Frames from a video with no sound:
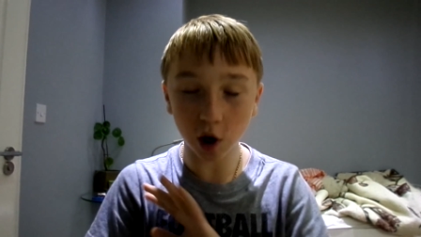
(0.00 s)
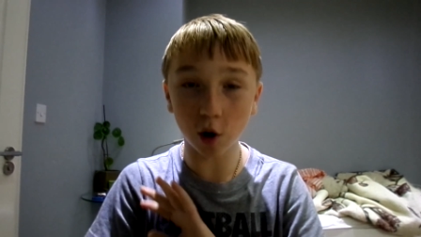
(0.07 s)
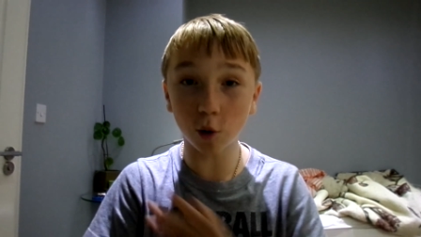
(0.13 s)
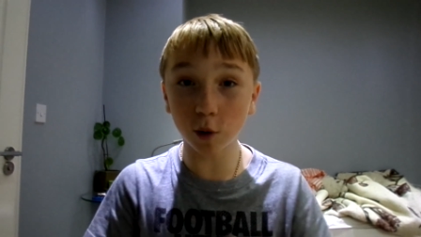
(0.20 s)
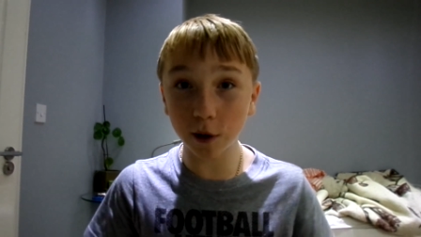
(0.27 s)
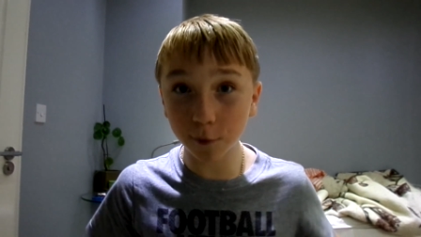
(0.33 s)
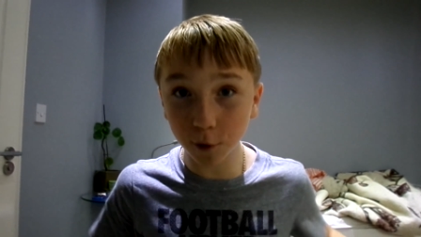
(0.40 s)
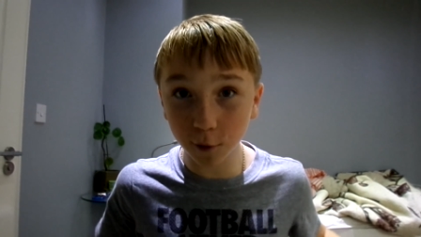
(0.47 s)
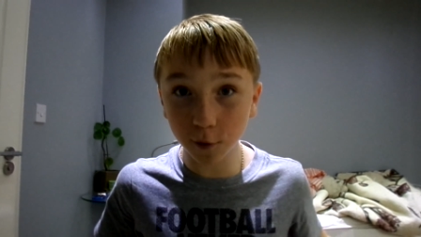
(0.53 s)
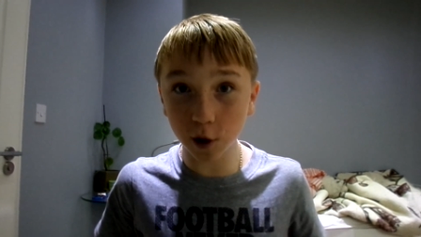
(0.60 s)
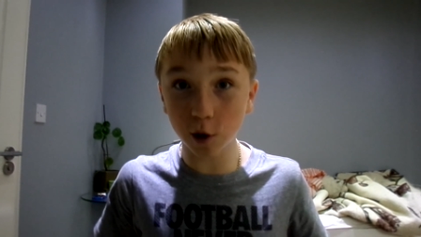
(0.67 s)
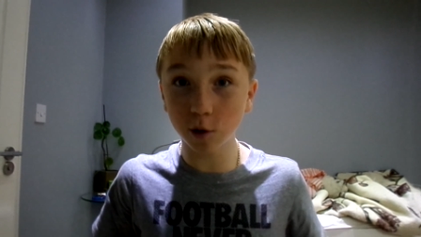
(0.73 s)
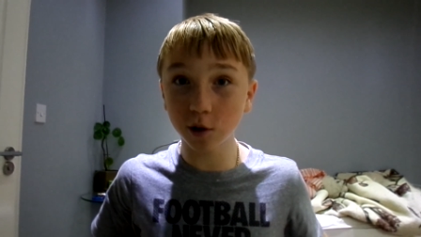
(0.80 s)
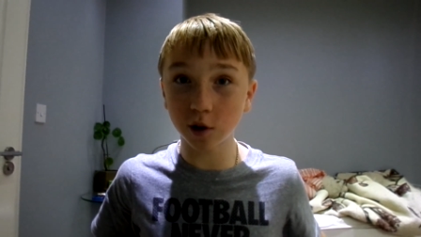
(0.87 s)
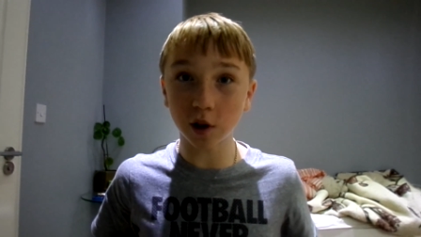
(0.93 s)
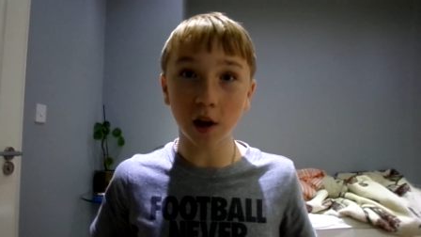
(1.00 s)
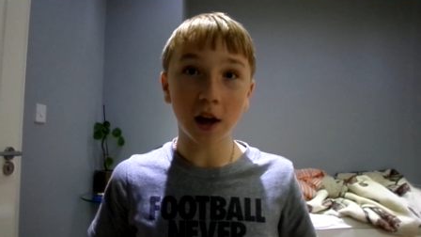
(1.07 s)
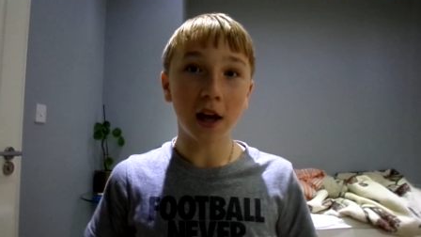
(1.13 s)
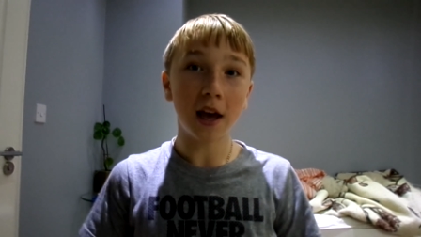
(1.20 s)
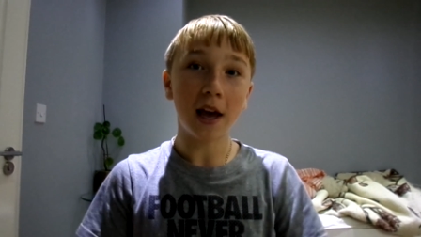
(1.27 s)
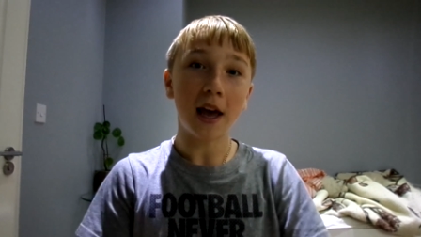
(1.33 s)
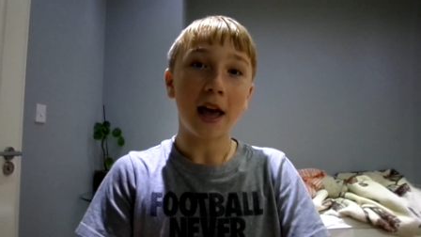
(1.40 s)
only for views
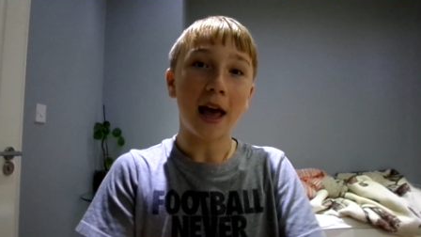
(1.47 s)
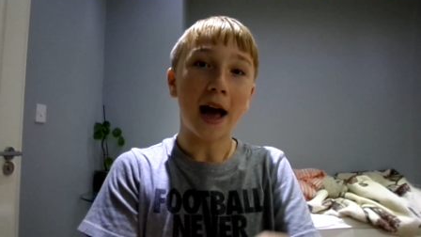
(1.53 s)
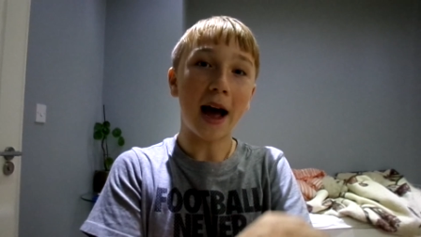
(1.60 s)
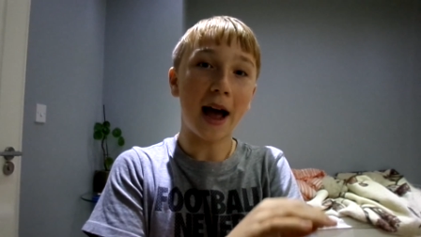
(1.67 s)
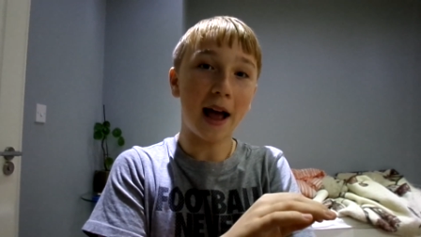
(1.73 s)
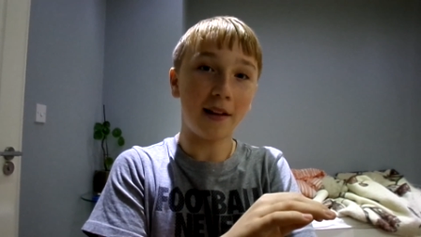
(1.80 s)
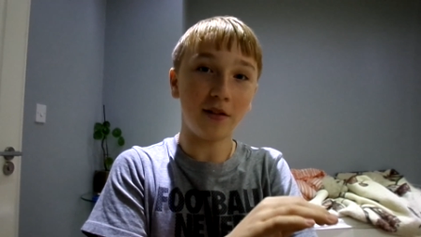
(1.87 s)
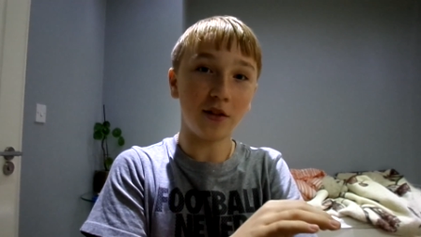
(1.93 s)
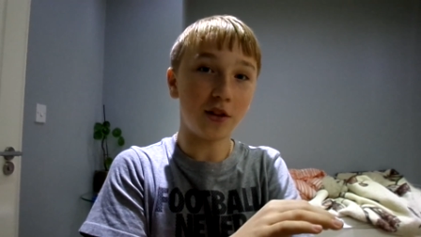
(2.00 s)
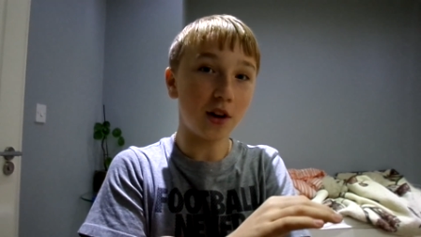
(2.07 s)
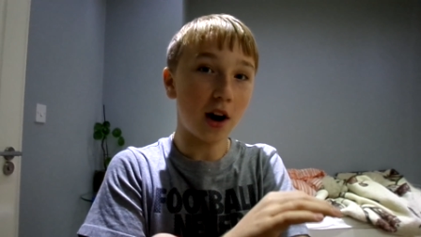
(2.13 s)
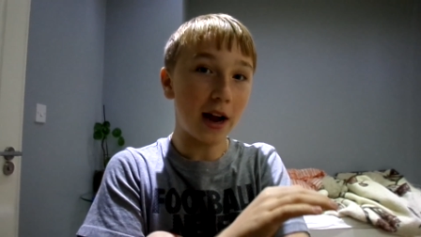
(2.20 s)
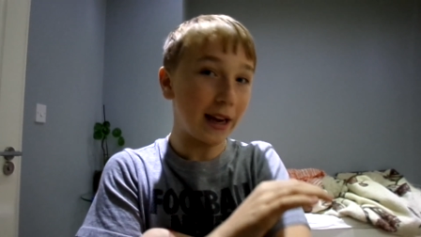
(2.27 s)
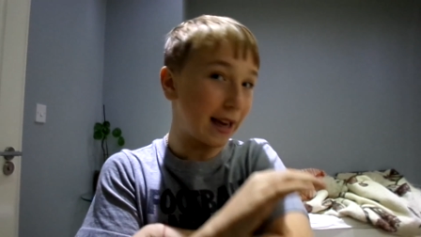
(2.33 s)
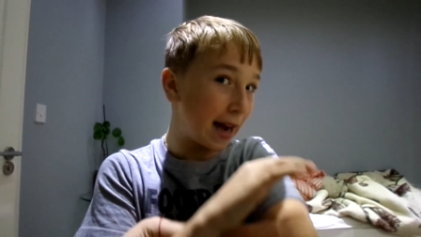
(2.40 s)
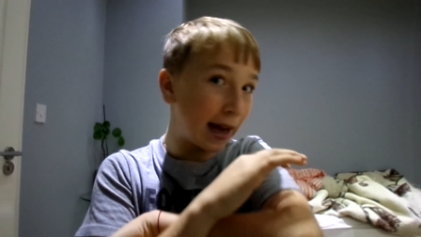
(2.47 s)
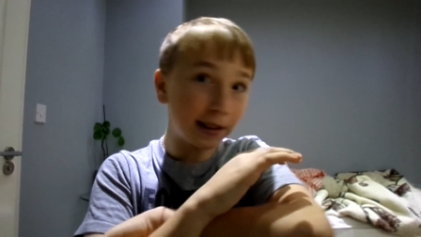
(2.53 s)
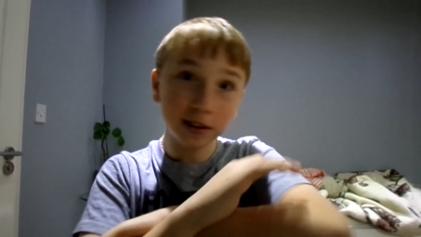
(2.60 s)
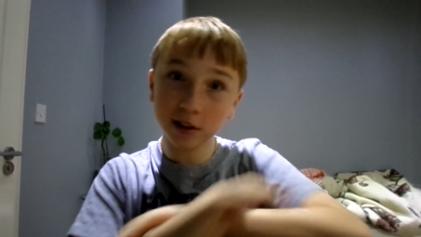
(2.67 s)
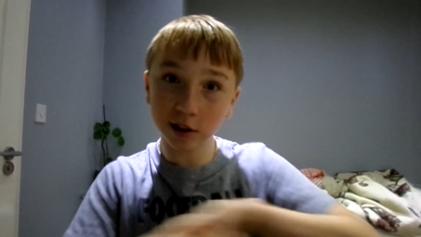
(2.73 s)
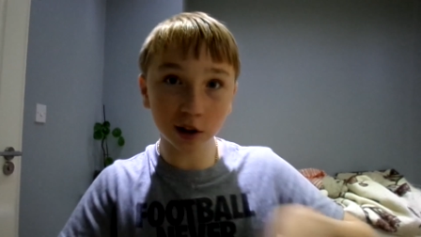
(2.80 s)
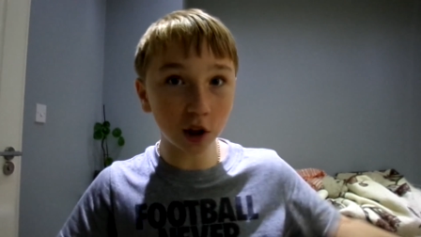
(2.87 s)
and I
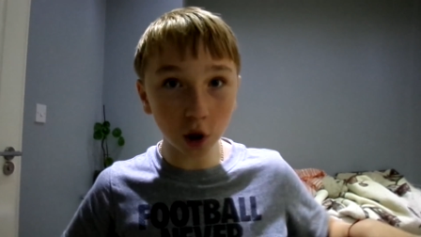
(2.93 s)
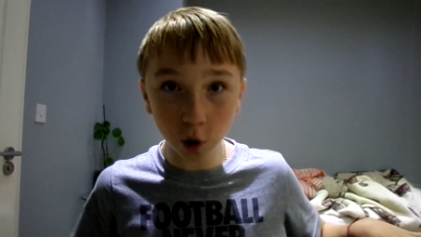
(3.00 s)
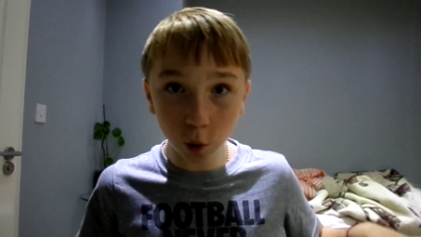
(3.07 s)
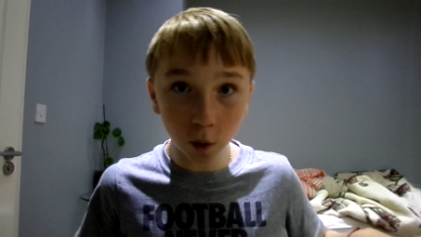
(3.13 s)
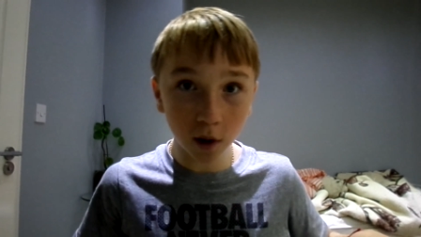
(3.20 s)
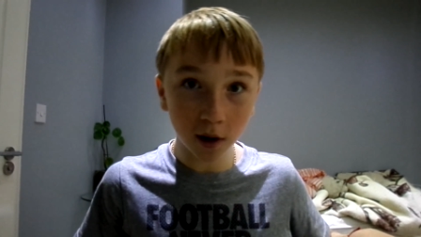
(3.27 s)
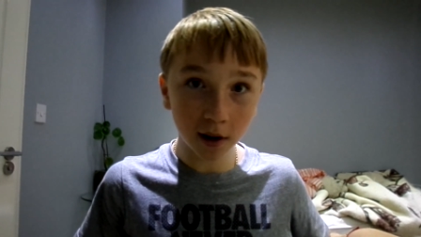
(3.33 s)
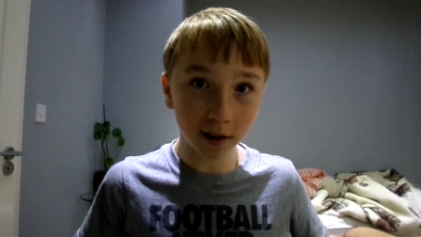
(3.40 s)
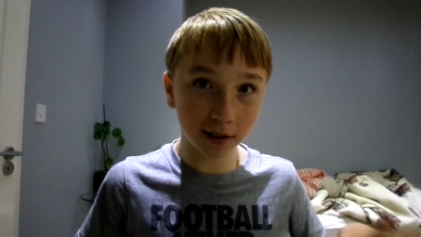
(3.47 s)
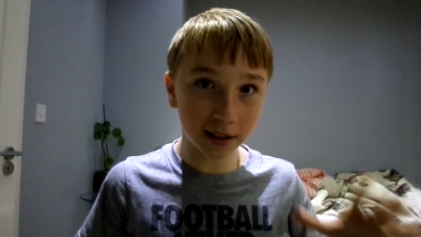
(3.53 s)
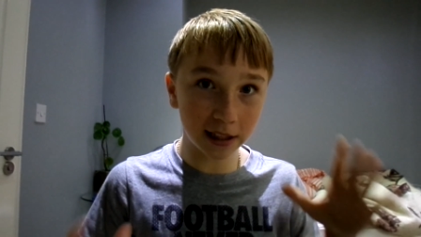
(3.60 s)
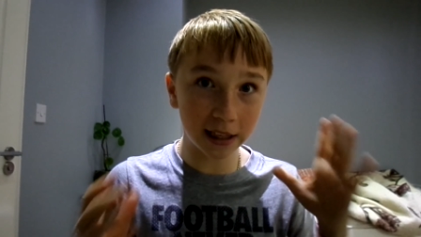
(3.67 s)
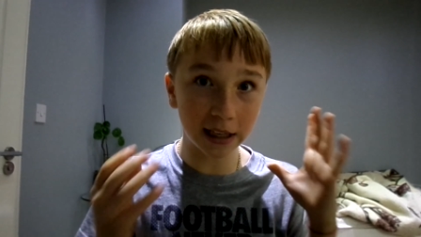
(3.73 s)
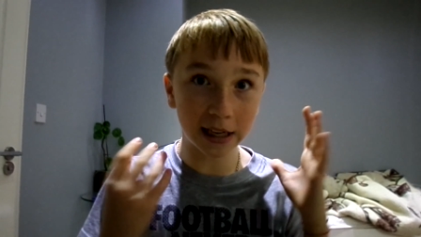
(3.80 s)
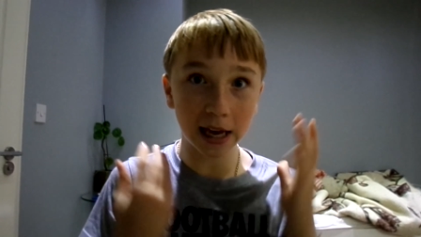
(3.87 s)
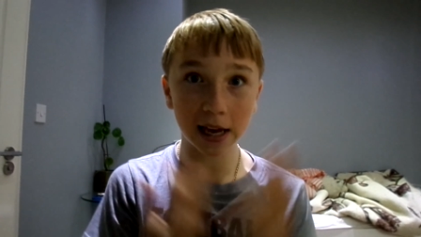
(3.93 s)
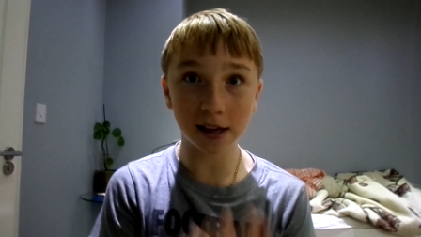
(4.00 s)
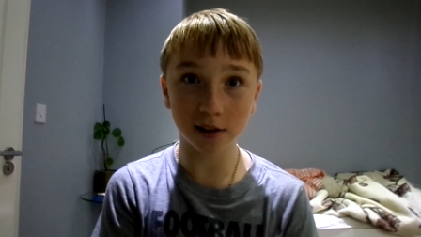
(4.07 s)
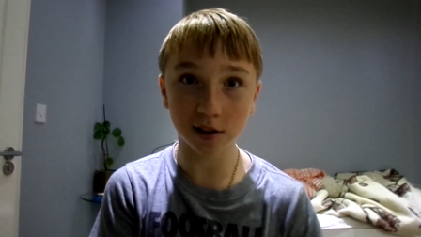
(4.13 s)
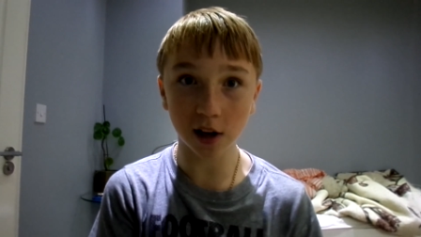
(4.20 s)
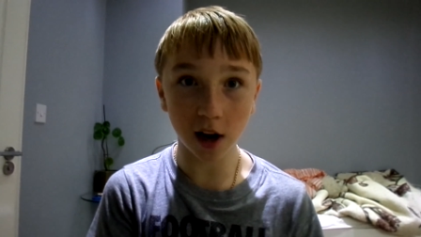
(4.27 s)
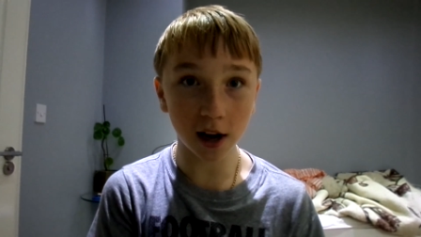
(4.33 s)
can't do the
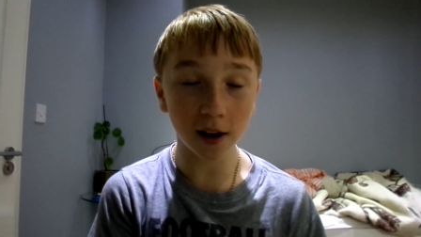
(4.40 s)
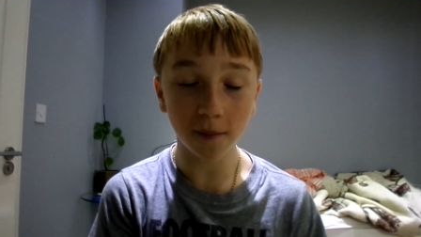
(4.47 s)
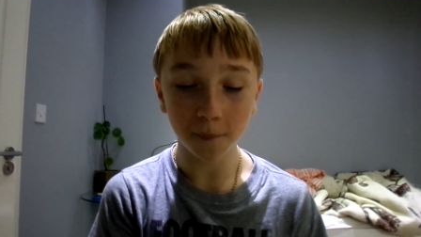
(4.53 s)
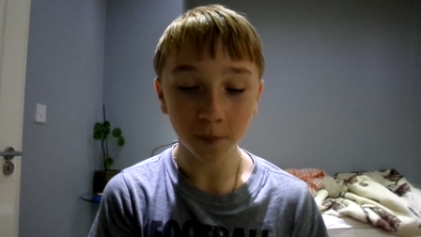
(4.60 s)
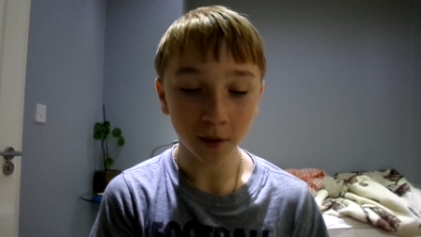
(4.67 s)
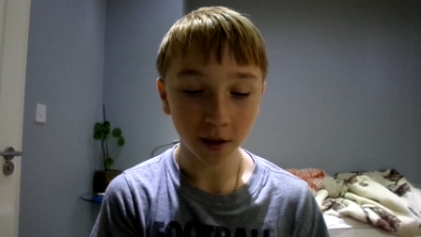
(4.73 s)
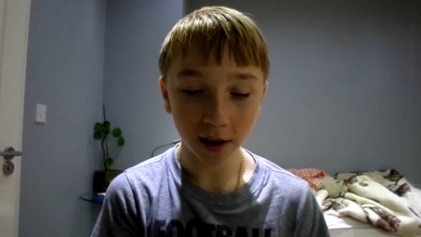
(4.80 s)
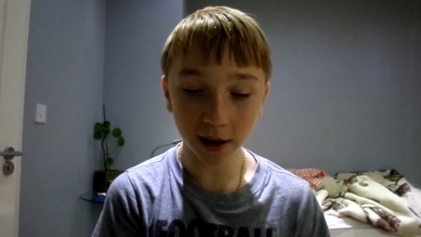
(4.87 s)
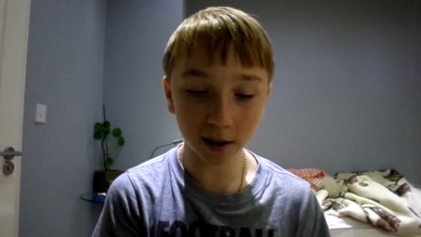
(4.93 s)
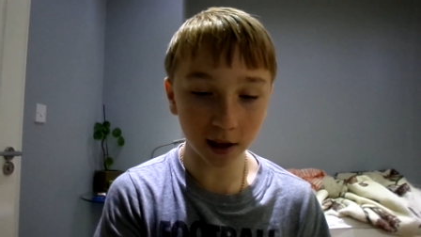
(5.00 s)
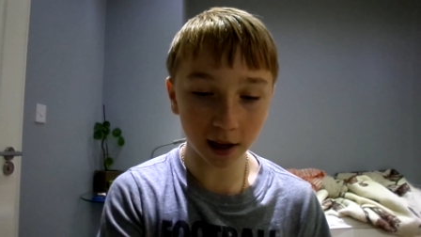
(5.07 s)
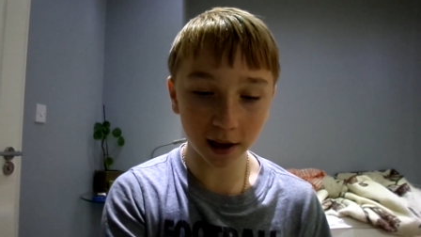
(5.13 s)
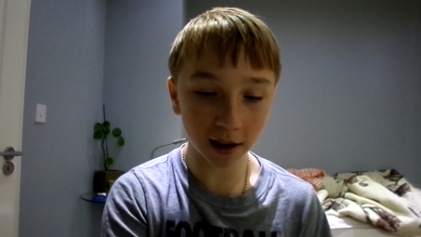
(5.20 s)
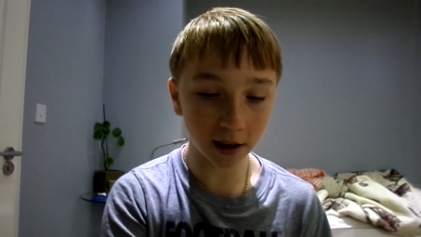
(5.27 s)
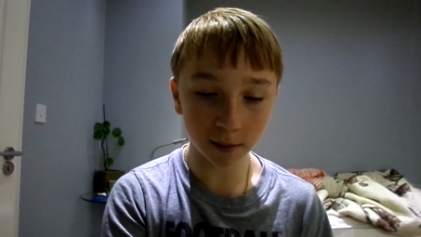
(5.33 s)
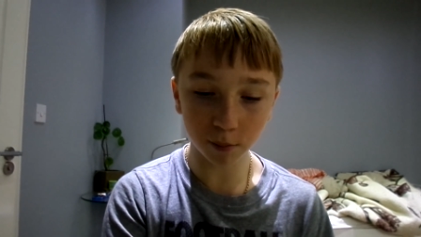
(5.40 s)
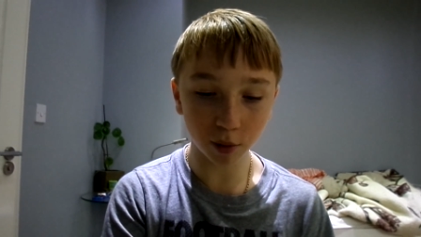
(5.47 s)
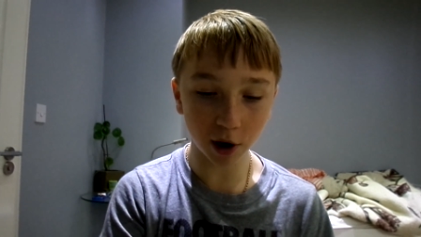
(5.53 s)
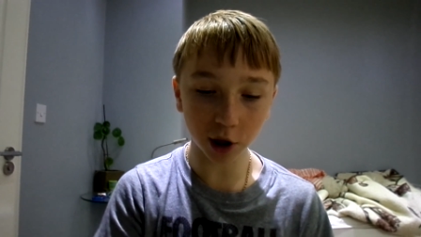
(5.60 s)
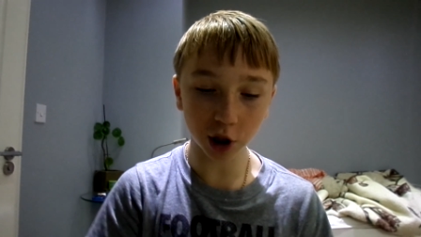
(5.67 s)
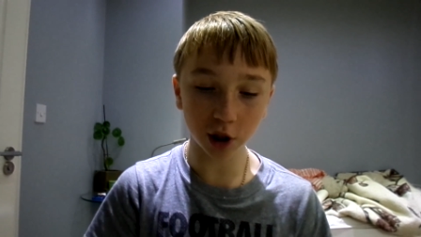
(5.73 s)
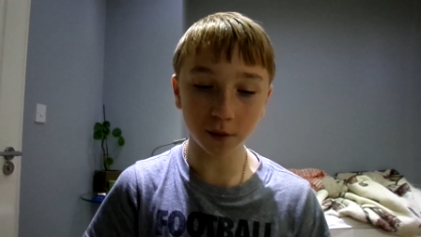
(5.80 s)
KSI uh,
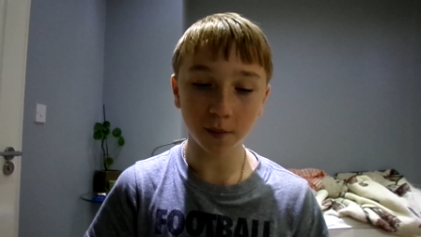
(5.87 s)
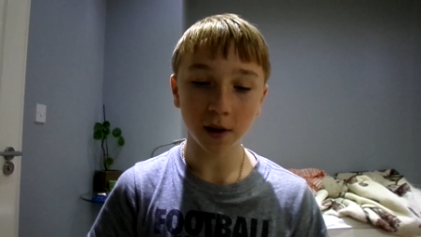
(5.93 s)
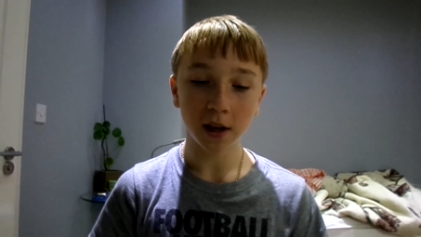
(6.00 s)
impression.